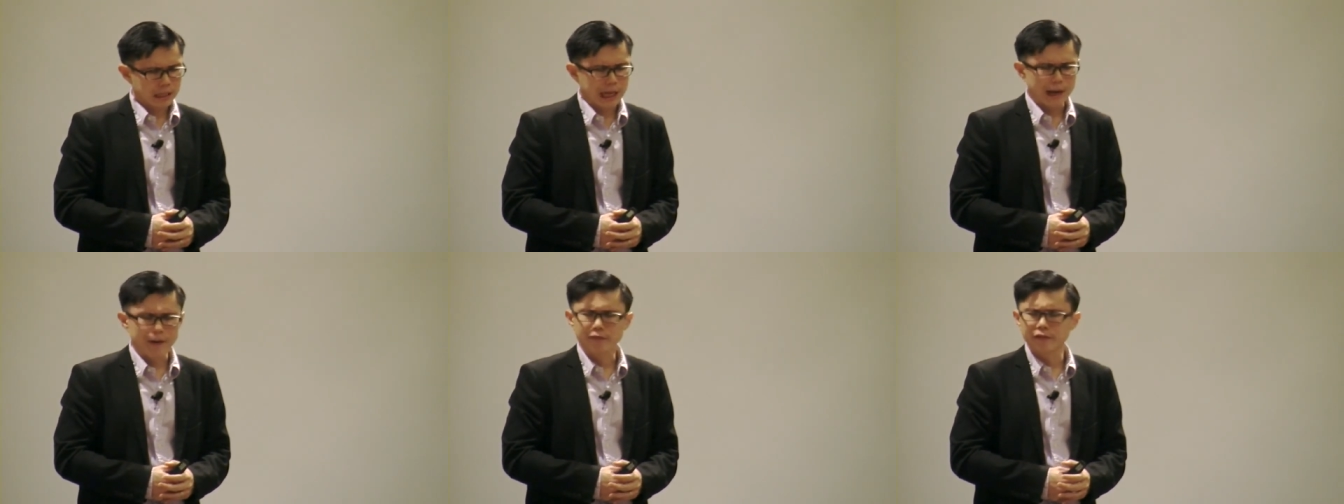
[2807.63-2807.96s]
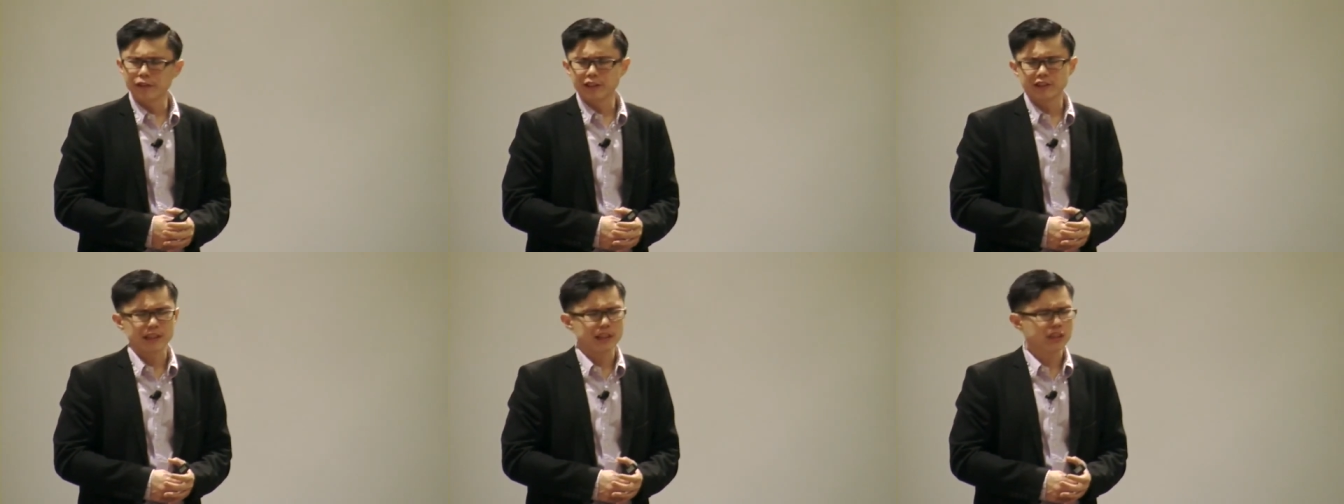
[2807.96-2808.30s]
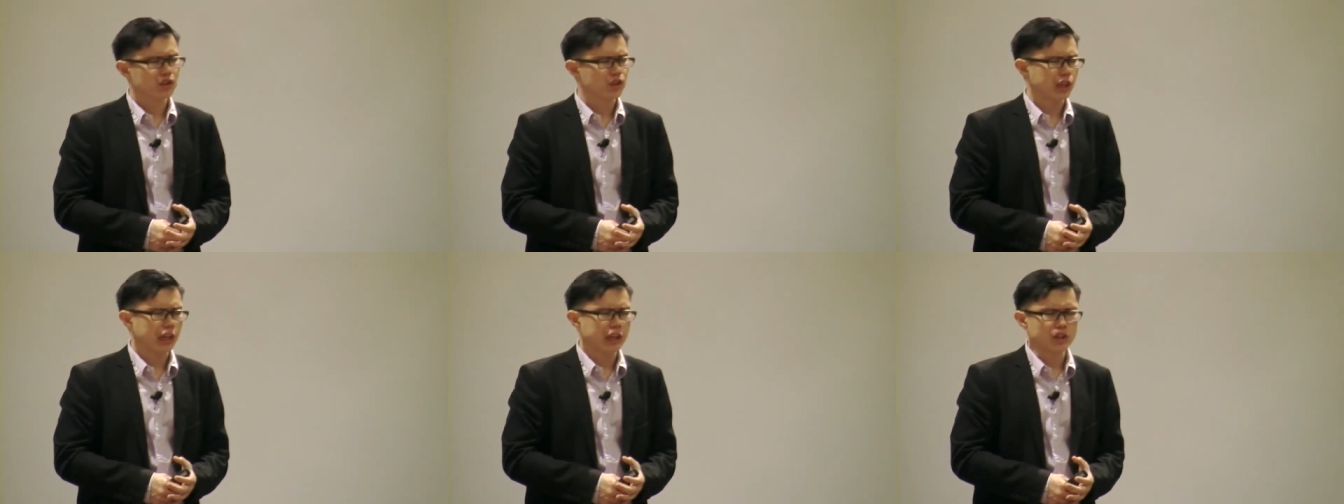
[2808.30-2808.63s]

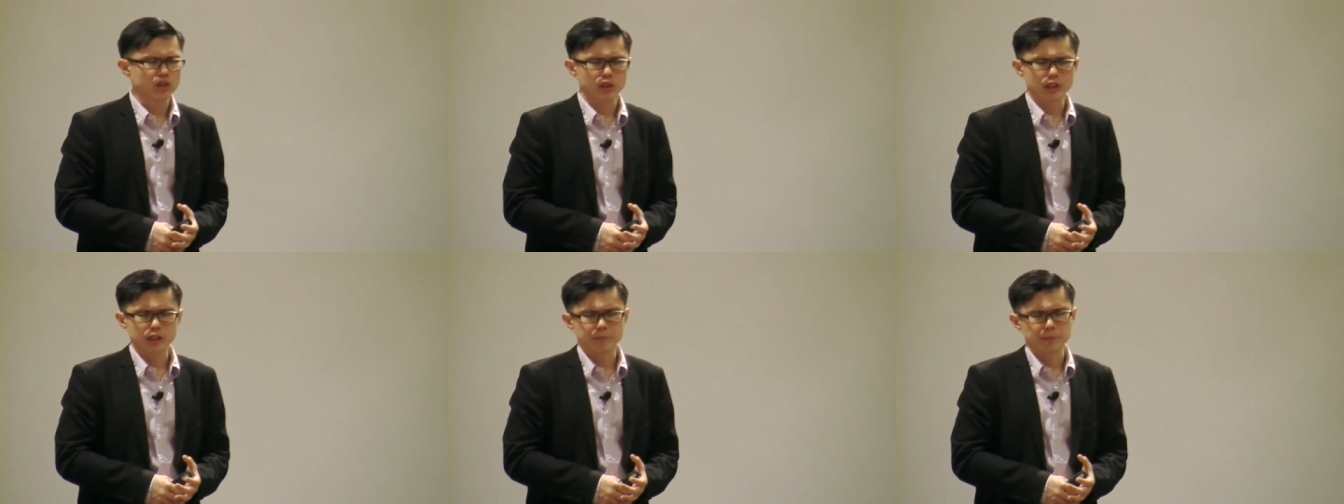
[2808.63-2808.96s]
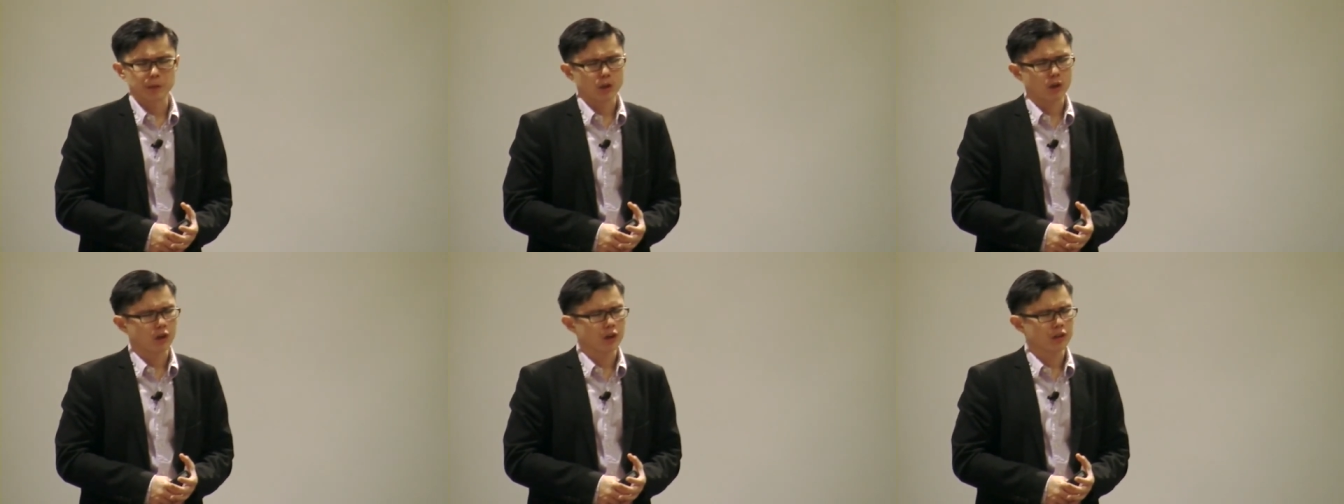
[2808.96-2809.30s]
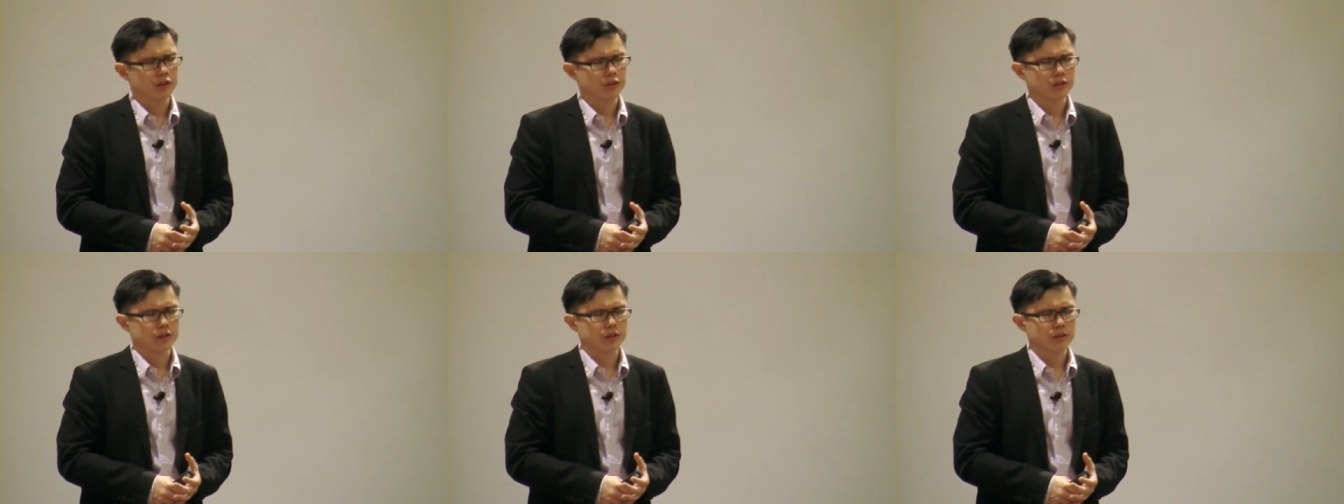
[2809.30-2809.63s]
Everything changes
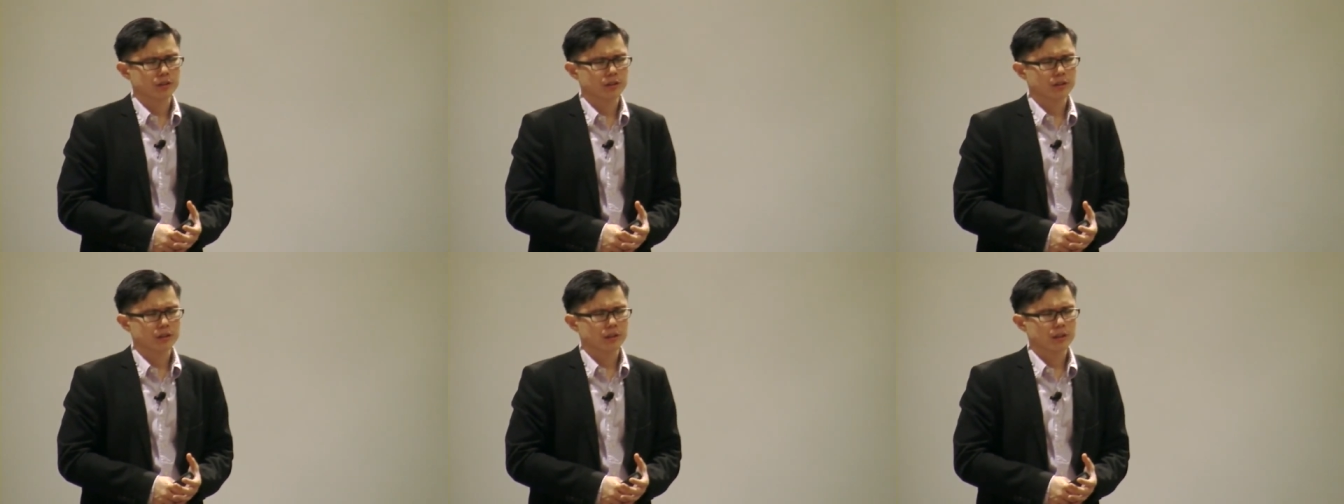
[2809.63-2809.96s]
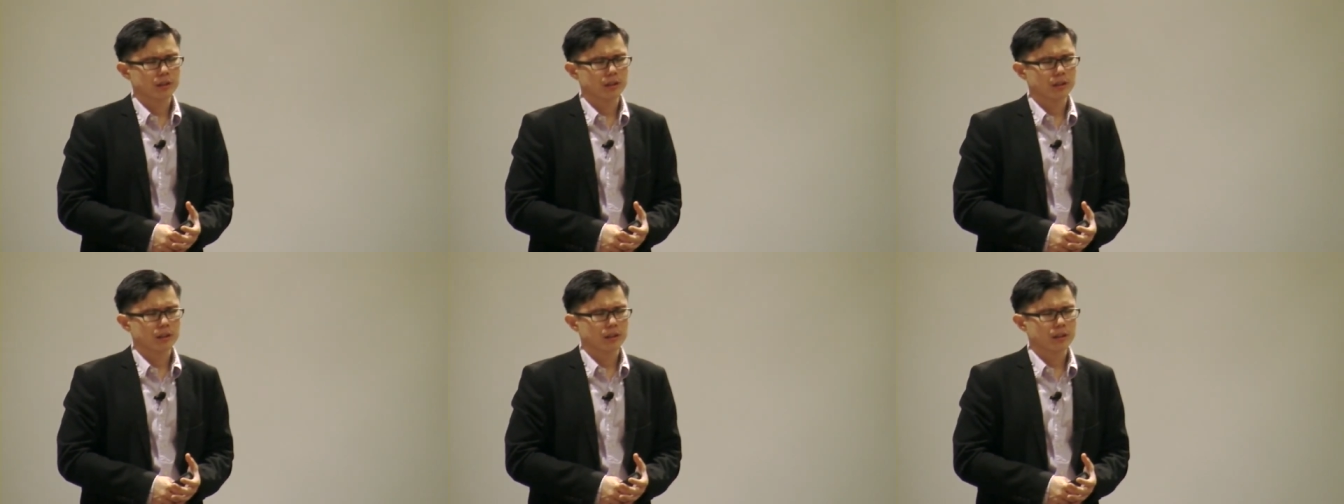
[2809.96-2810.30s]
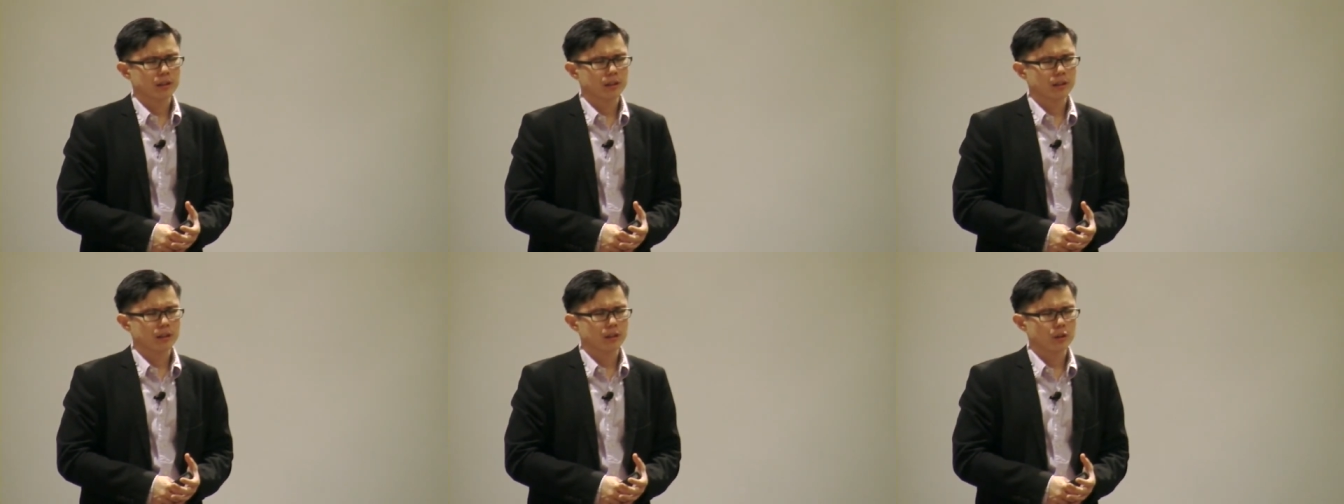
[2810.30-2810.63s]
because
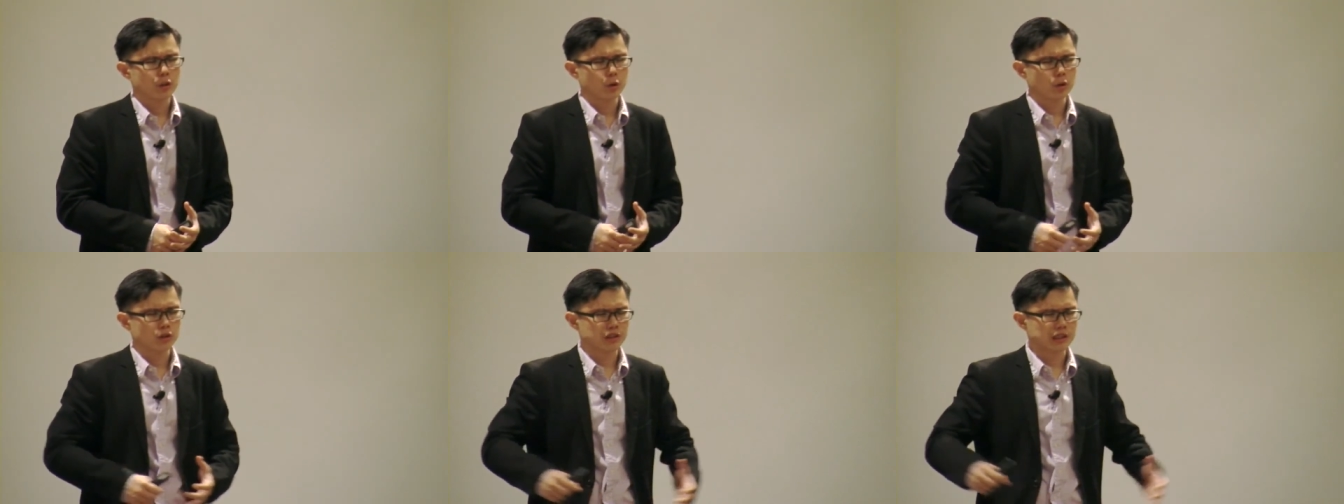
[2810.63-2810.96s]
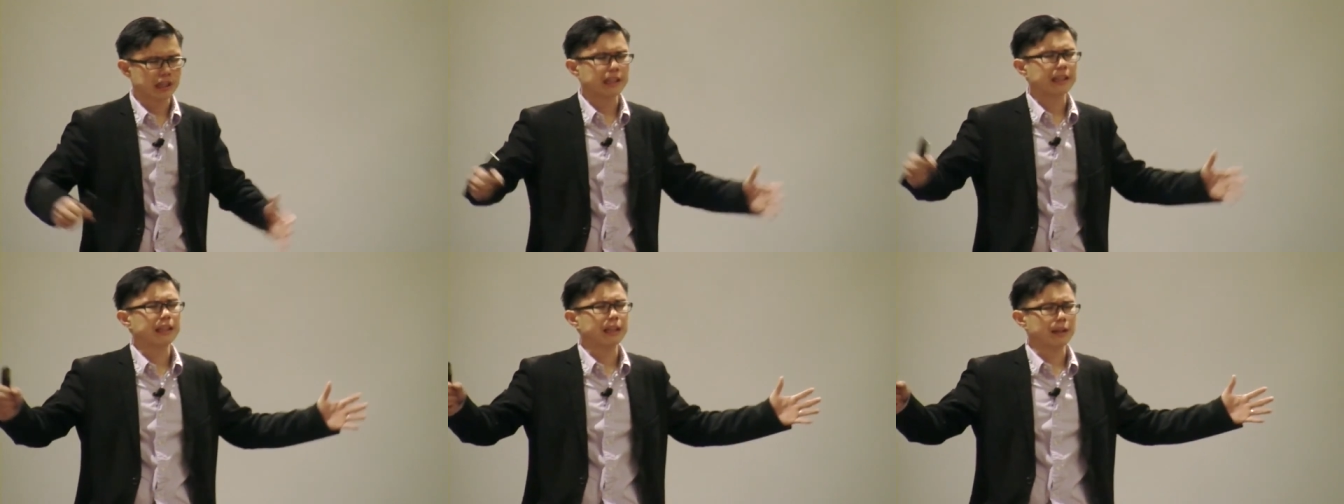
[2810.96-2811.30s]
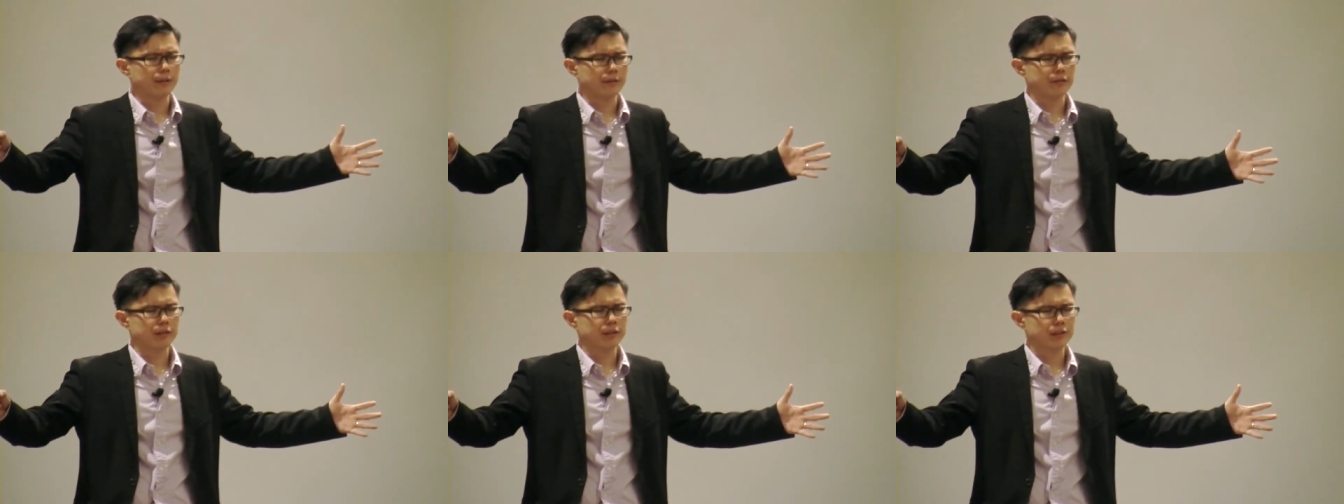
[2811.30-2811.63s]
your son
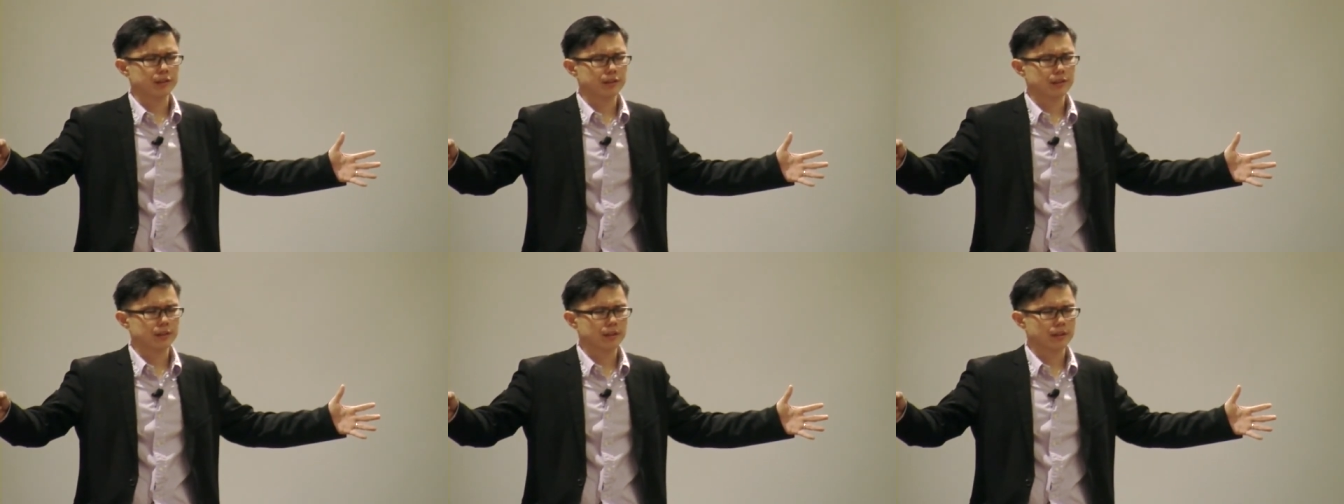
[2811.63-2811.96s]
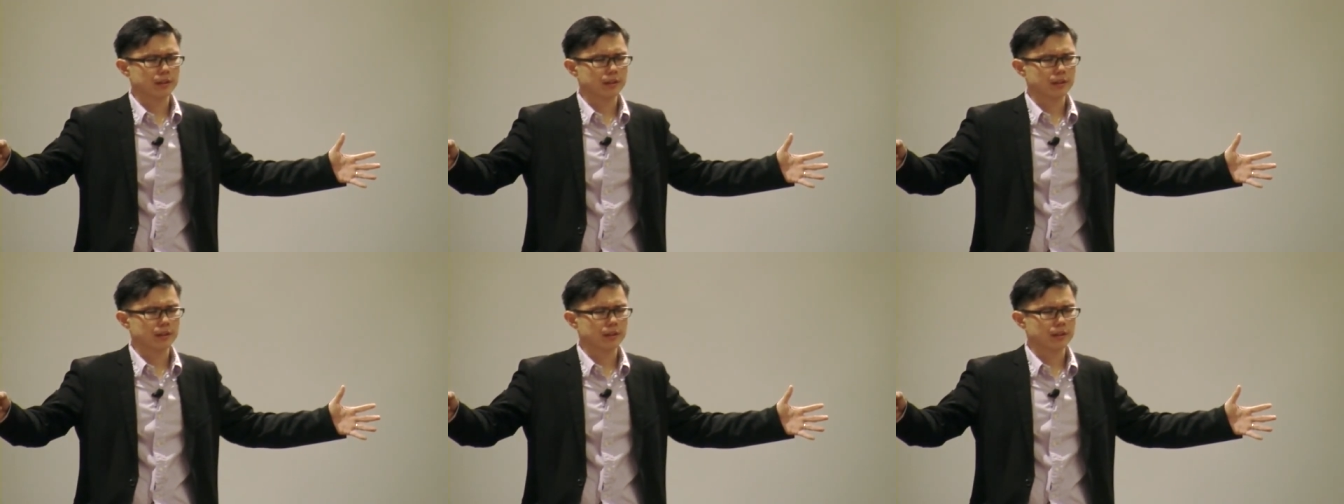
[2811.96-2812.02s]
lives.